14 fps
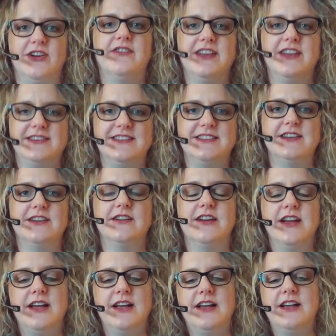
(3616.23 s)
and they did their
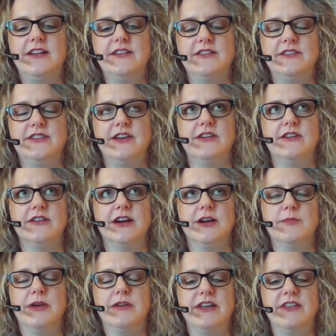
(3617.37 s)

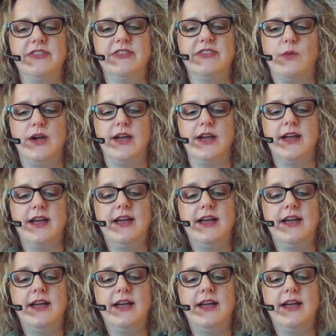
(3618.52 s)
event that way.